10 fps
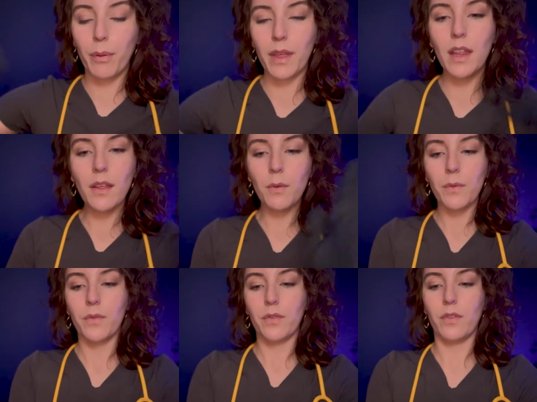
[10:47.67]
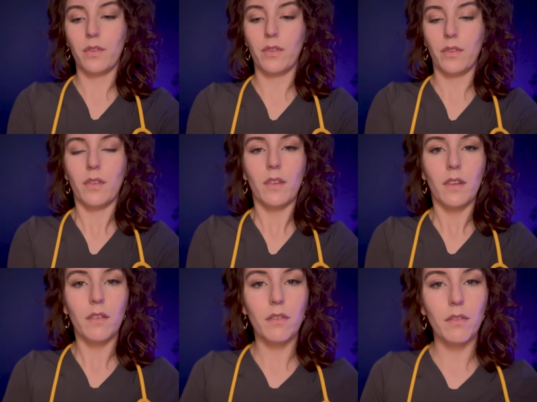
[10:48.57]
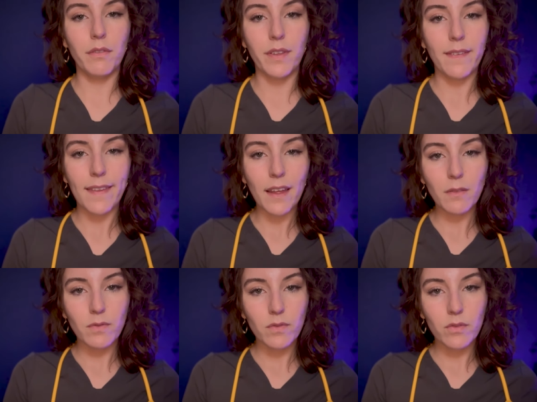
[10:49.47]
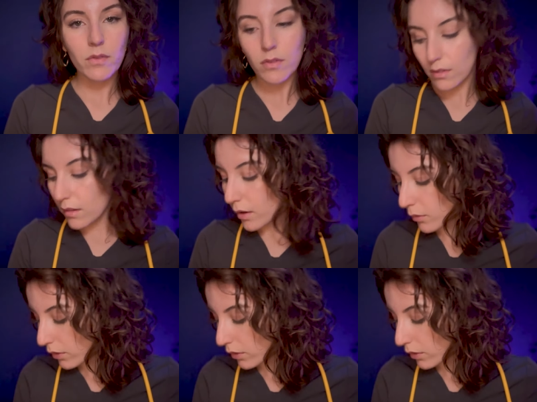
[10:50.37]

Can you feel that? No,